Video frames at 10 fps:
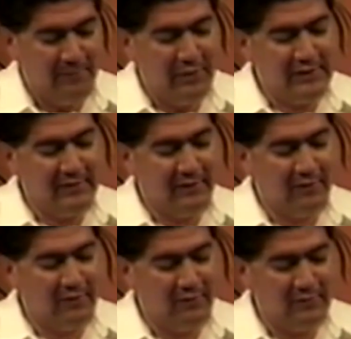preaching the
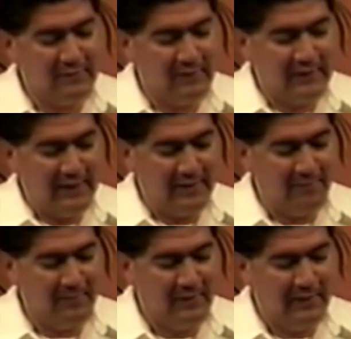good news of the
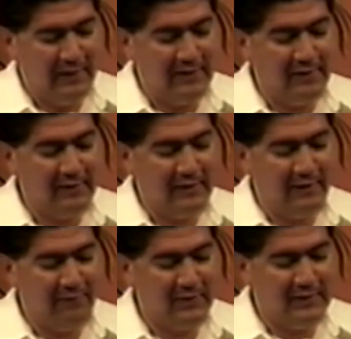kingdom, and healing
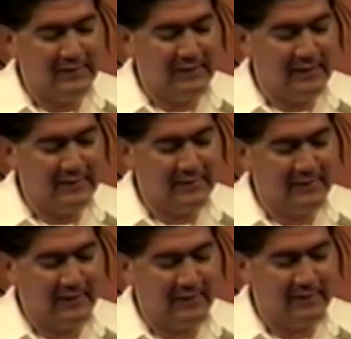every disease and
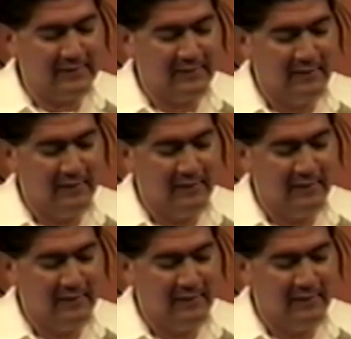sickness.